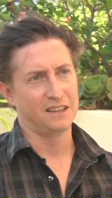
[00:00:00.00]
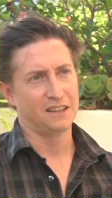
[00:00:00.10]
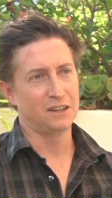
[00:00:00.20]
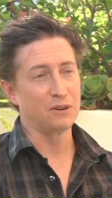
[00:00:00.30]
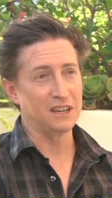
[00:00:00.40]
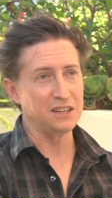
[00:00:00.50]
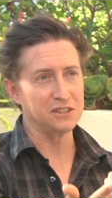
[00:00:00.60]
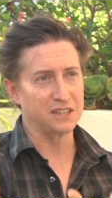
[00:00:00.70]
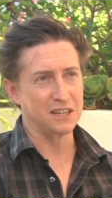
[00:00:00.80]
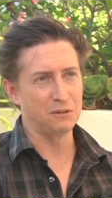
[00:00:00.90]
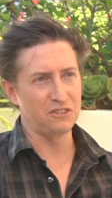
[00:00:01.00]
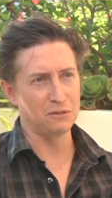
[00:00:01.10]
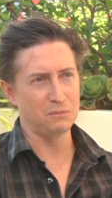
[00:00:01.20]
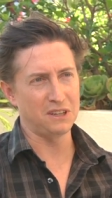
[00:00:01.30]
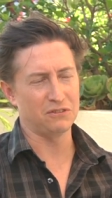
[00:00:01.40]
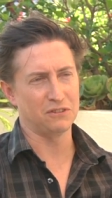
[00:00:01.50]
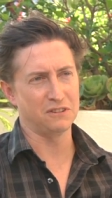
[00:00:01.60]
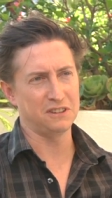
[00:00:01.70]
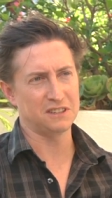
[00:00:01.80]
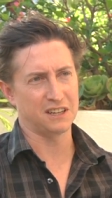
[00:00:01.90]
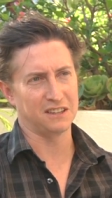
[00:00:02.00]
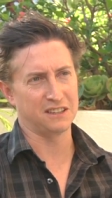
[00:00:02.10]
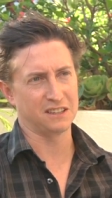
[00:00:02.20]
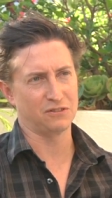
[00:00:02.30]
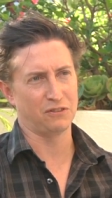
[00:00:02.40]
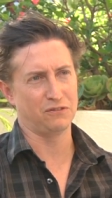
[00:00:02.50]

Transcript: just... You know, know, he used to interview me for these kind of things. For,